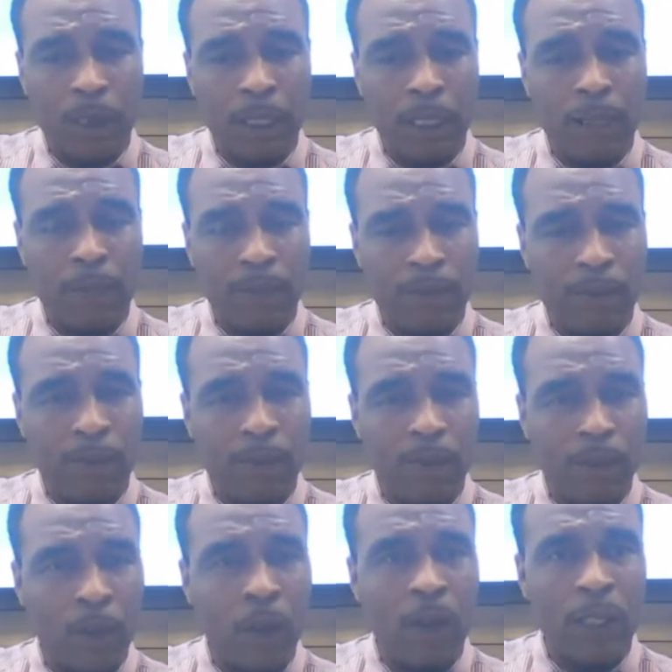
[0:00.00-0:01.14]
yeah,
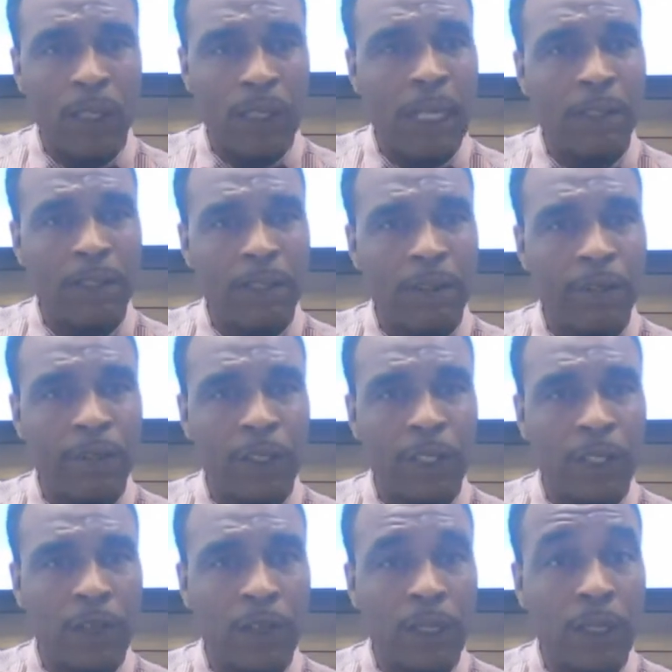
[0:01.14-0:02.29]
falling down into
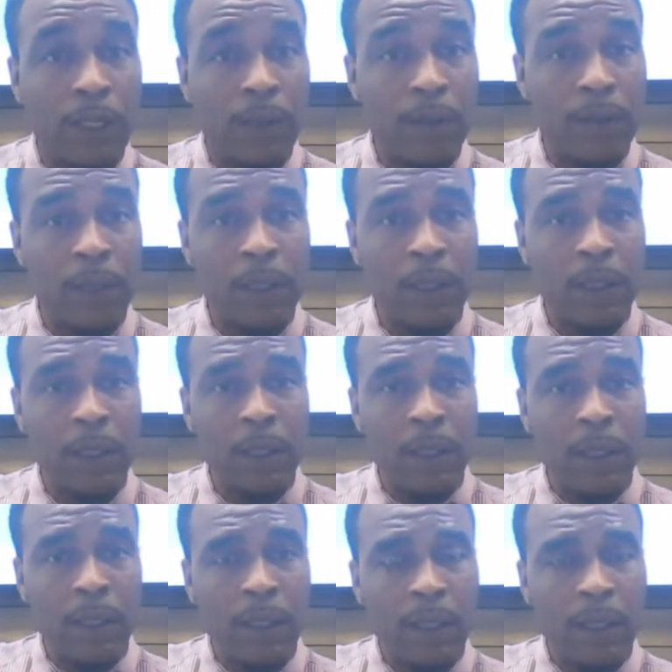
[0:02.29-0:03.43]
funding credit, it
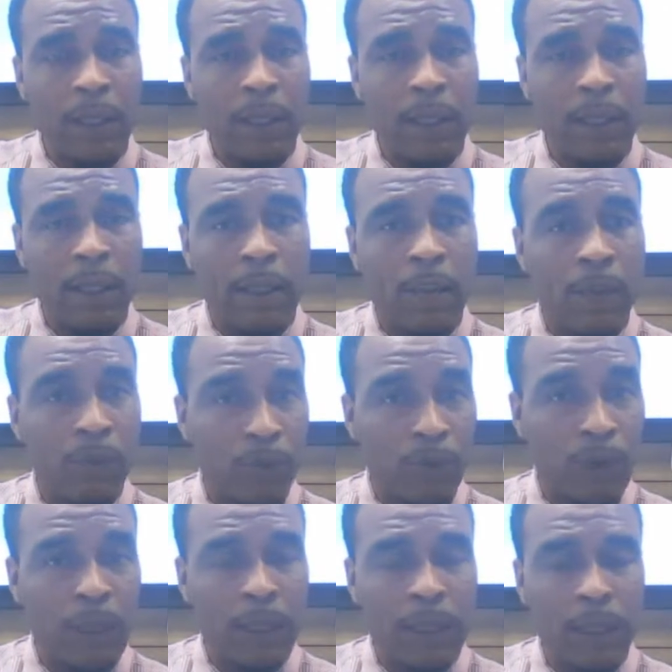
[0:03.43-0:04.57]
was
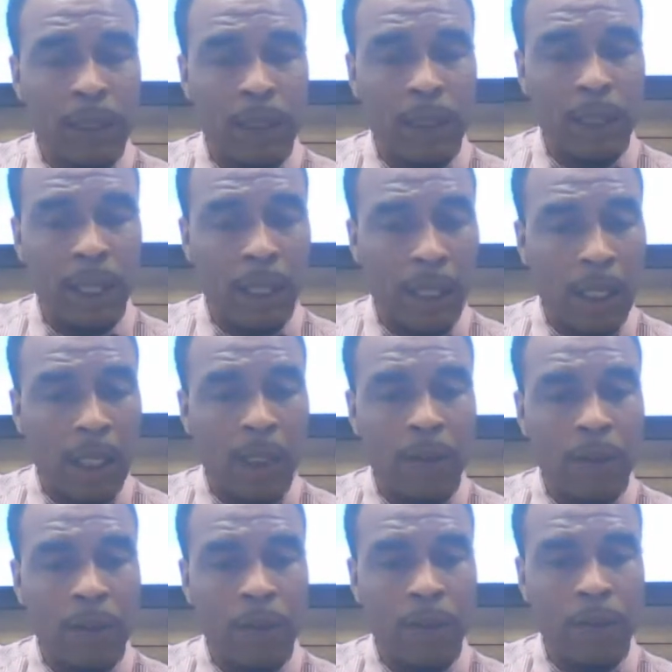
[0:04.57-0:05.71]
really an
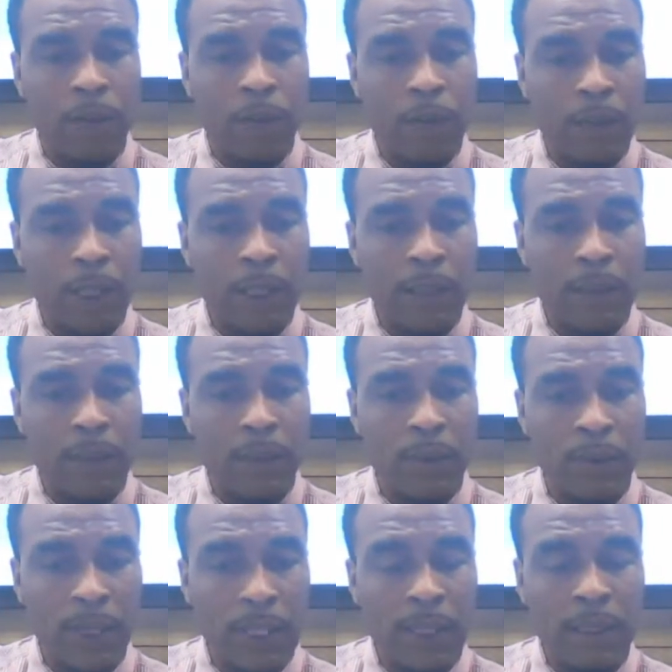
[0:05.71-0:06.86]
honor for me to
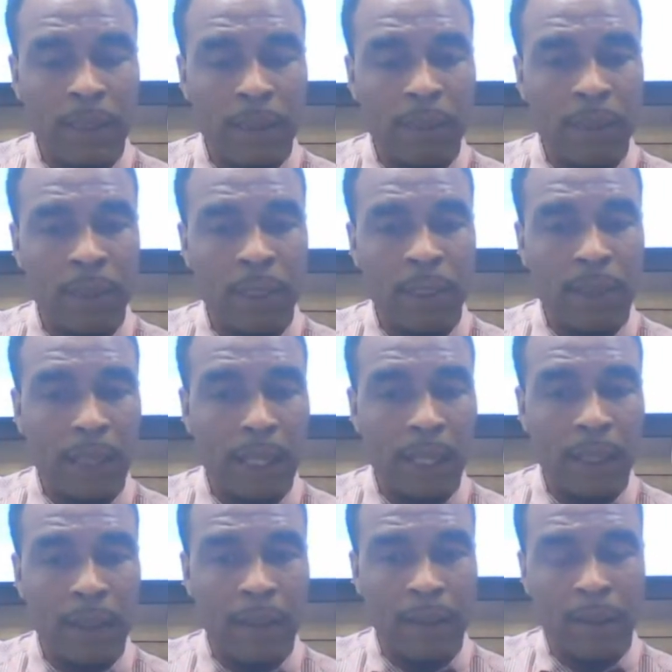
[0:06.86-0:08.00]
take something
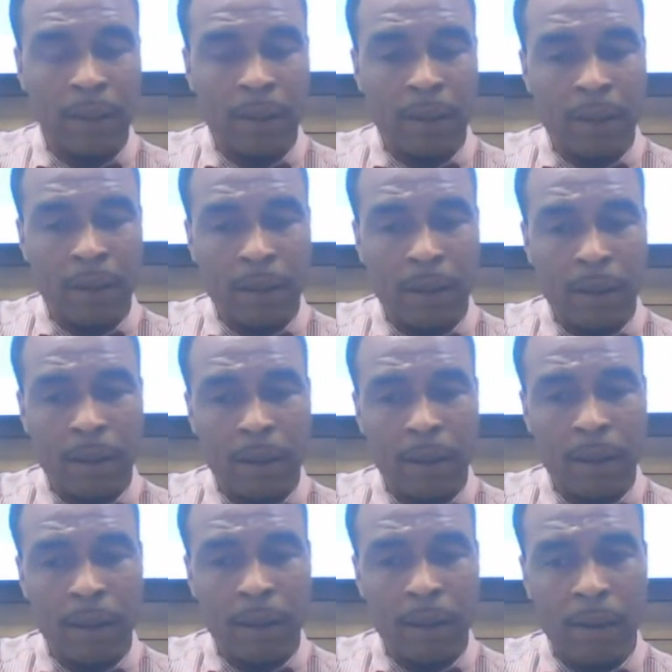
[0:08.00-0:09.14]
that
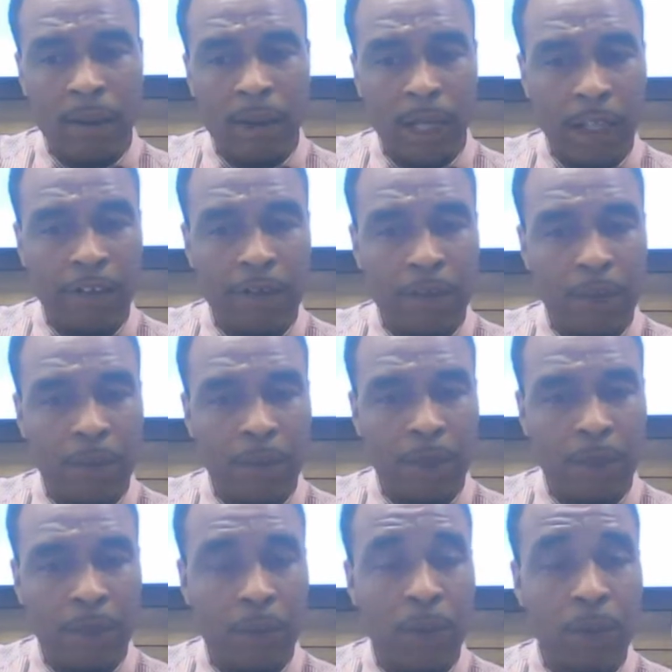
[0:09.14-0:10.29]
life put me pretty